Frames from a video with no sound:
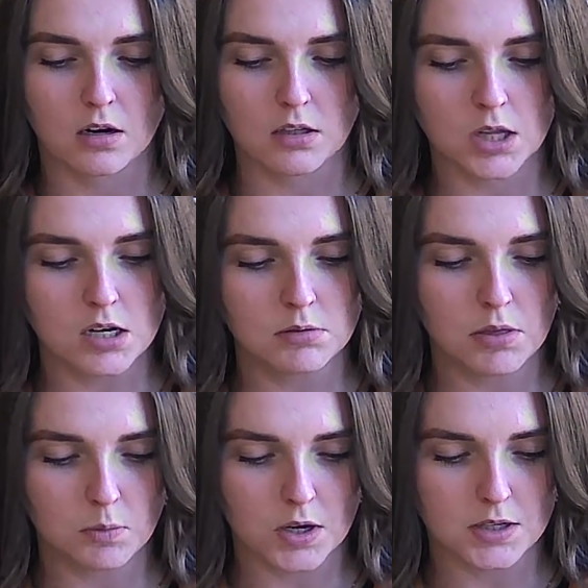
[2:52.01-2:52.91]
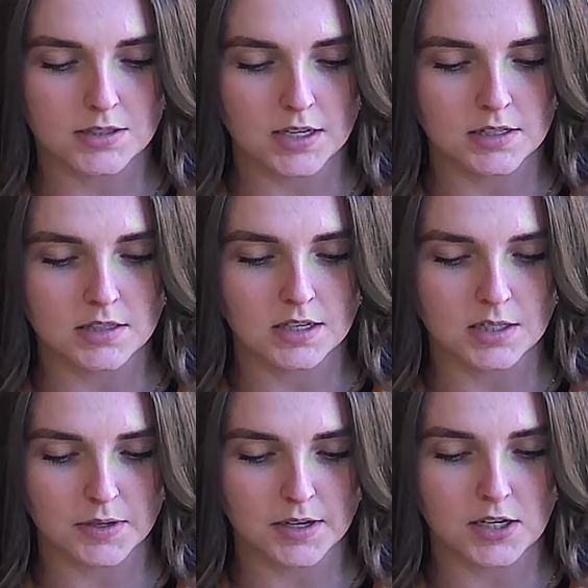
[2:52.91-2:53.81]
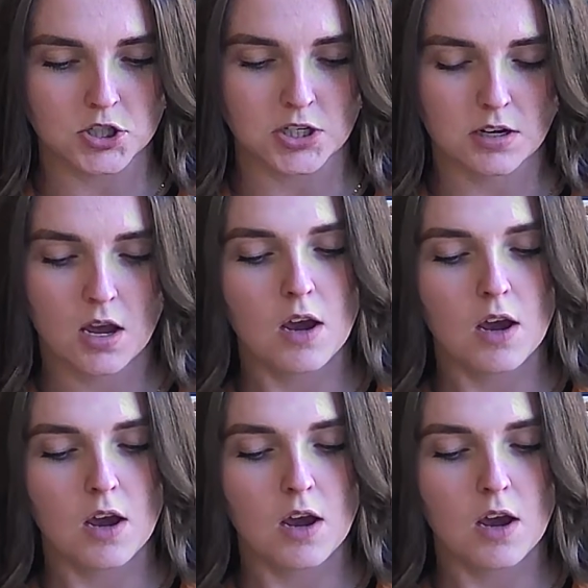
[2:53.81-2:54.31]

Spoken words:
along with one sentence explanation